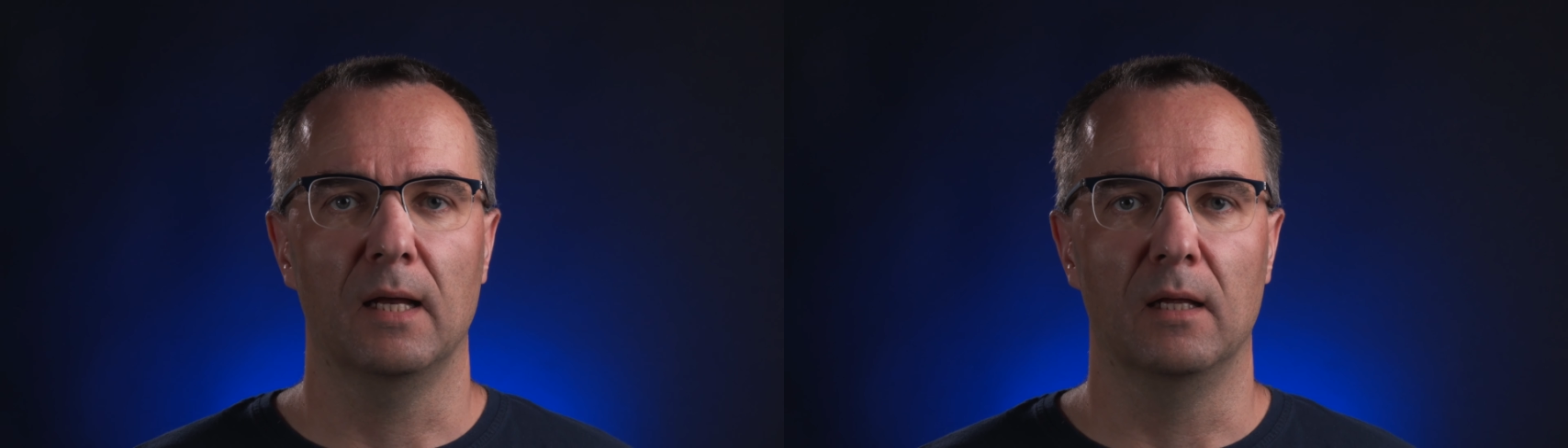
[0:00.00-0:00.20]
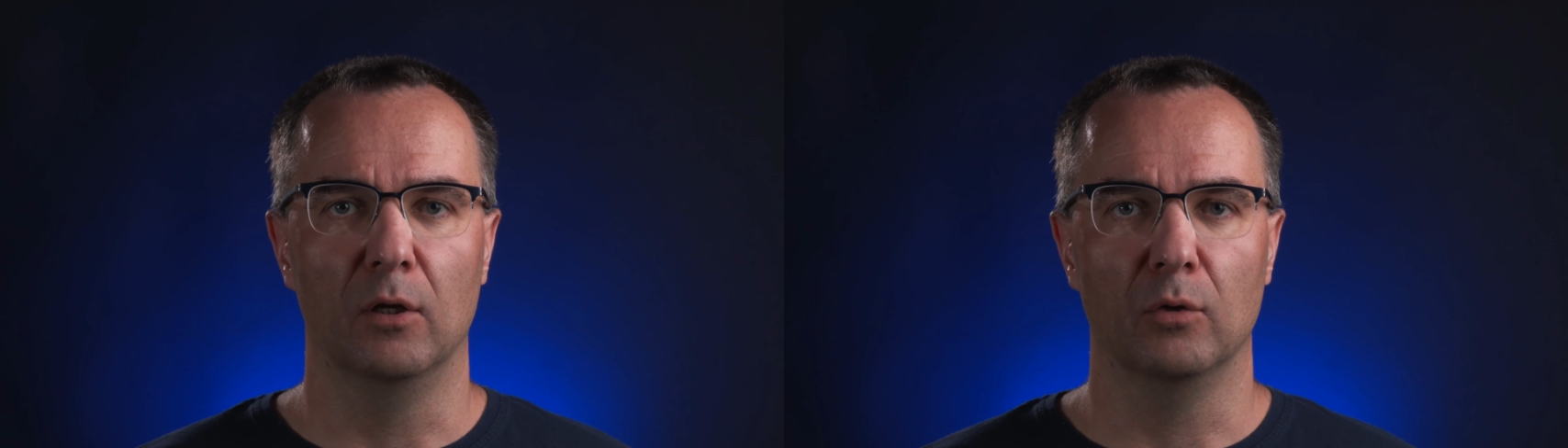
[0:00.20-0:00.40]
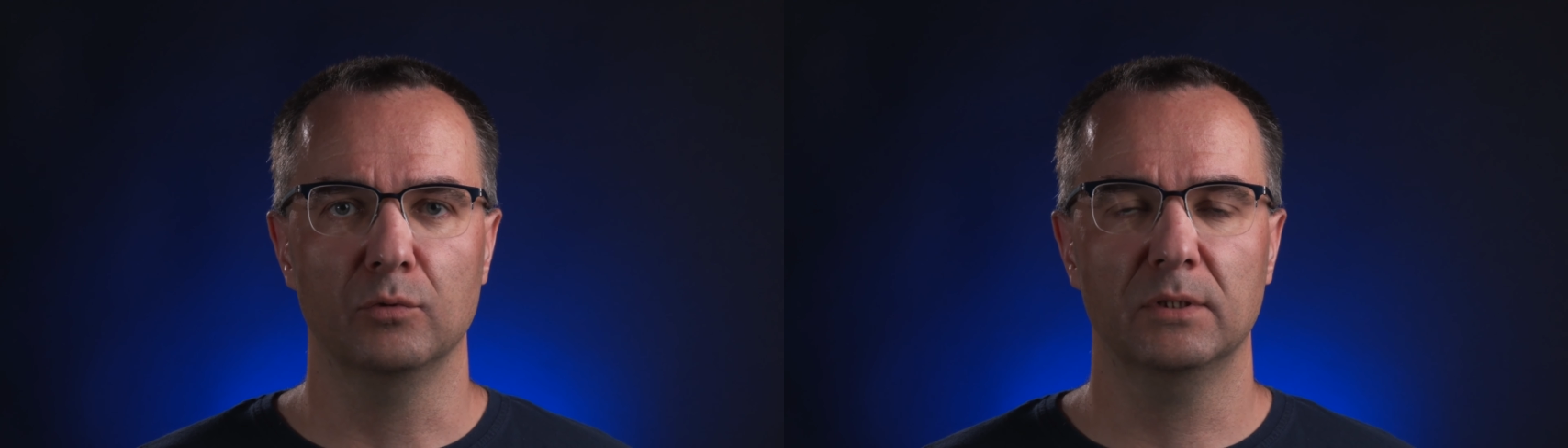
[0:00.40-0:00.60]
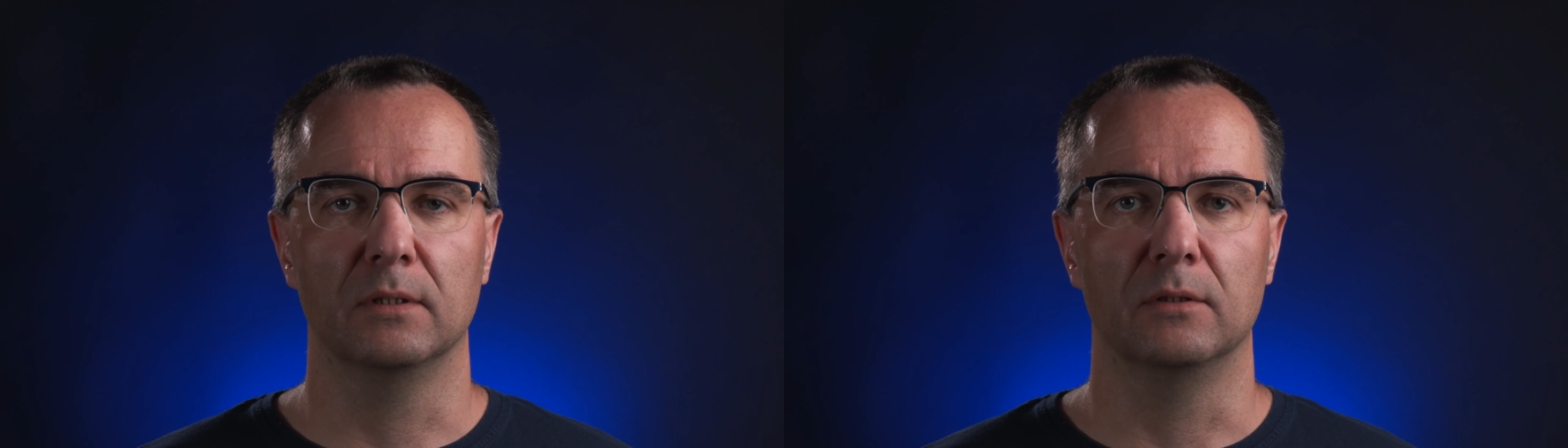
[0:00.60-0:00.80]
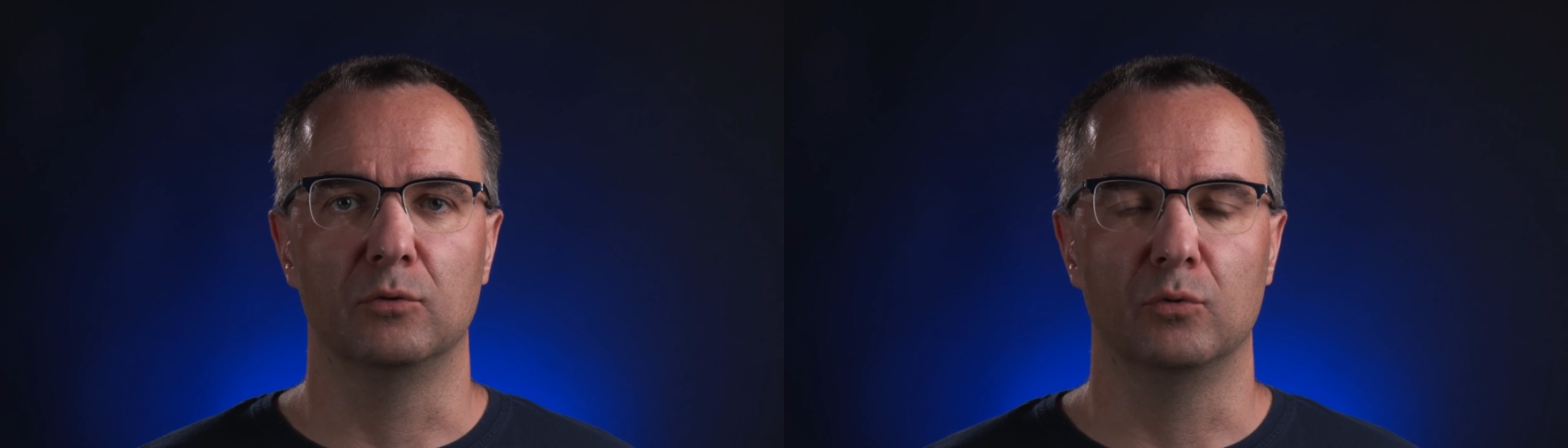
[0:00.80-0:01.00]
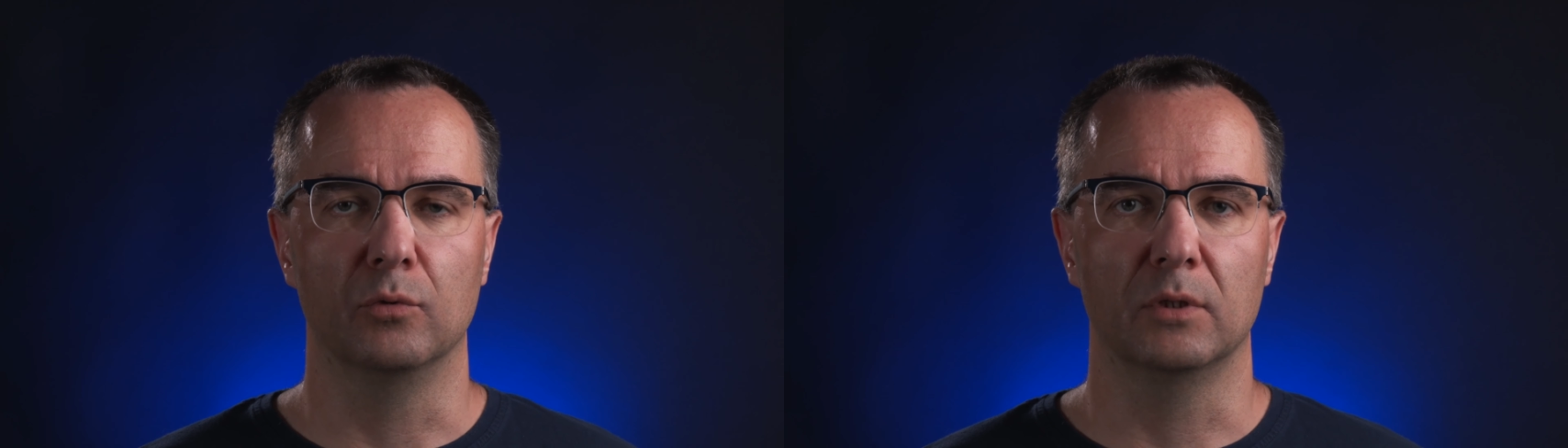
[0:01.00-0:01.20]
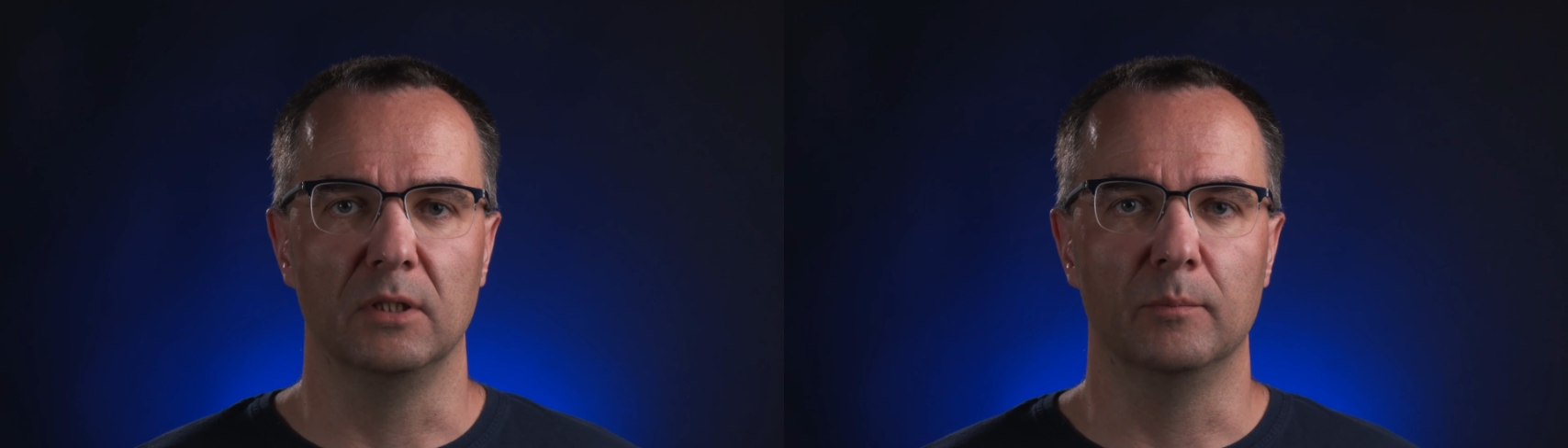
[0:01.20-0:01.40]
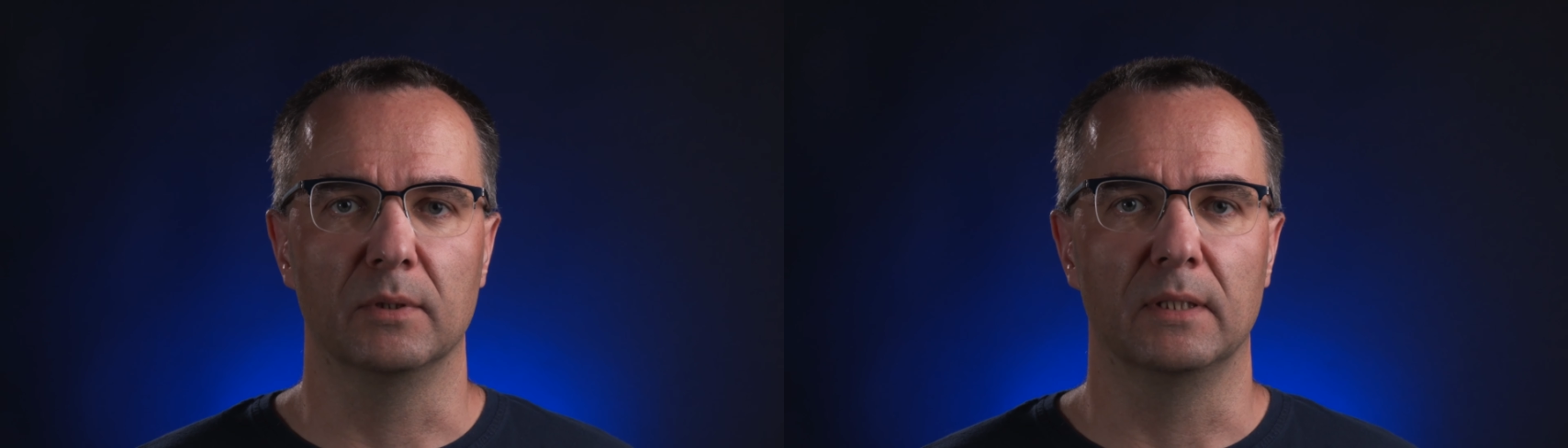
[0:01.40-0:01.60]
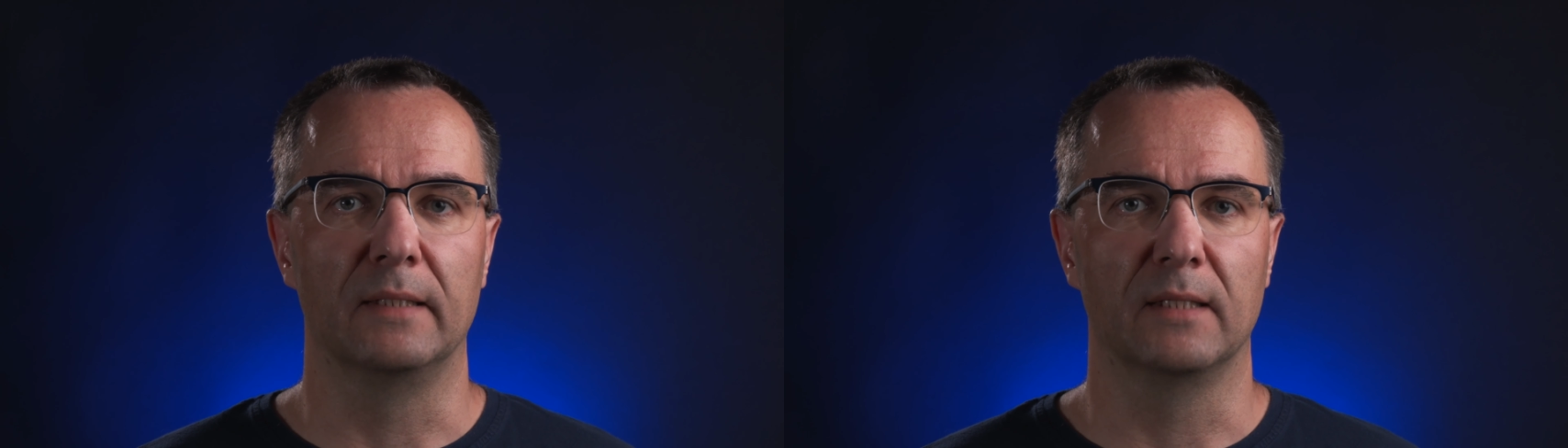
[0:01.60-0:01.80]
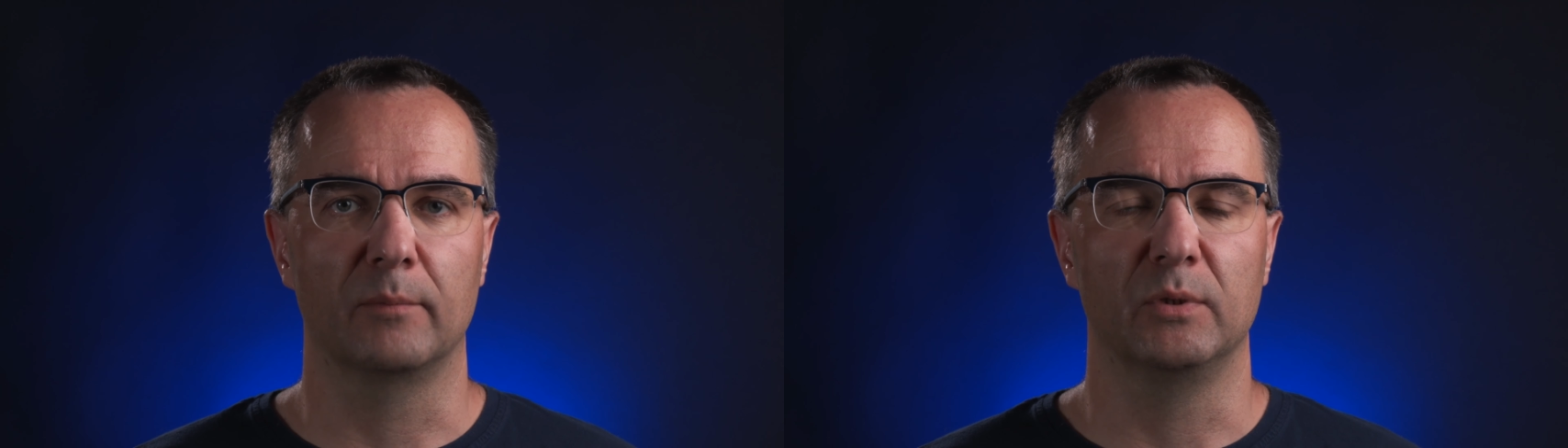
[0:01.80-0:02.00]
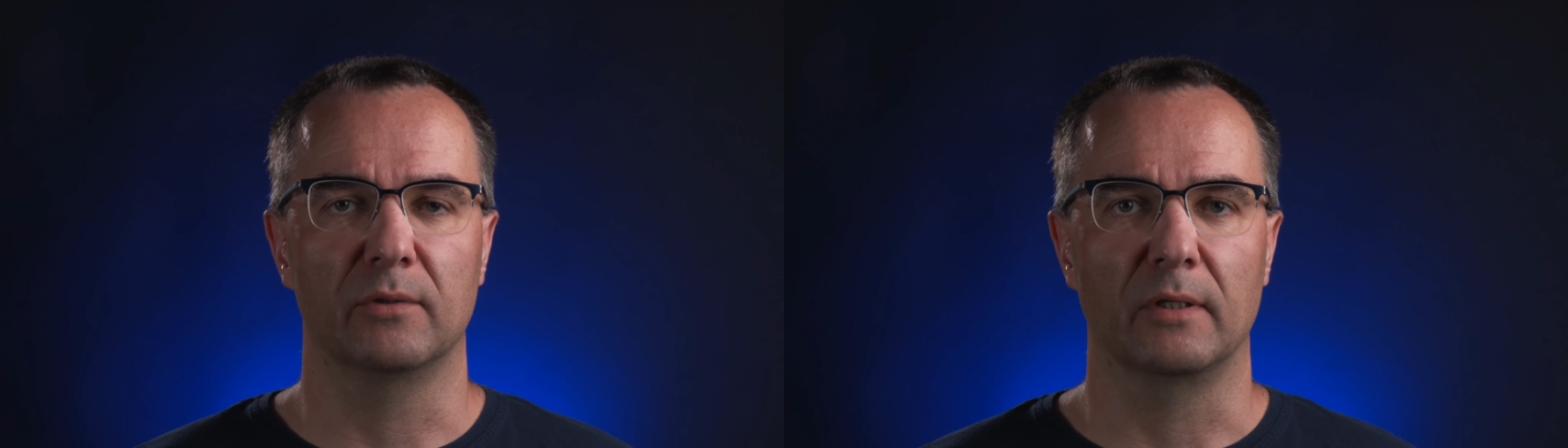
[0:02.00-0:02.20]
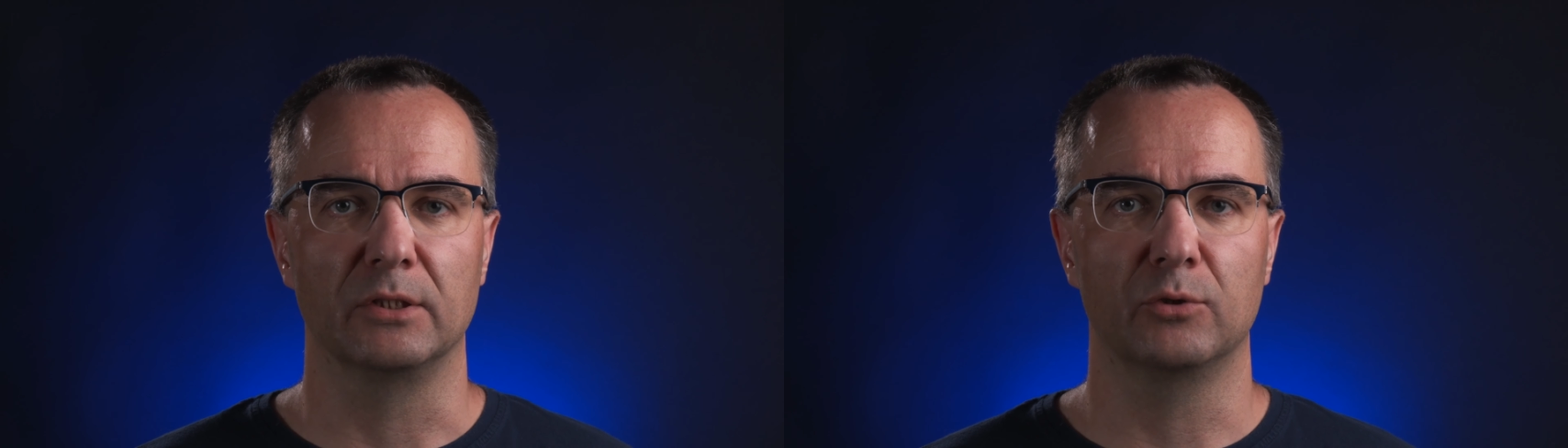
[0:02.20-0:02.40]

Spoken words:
allows to keep an arbitrary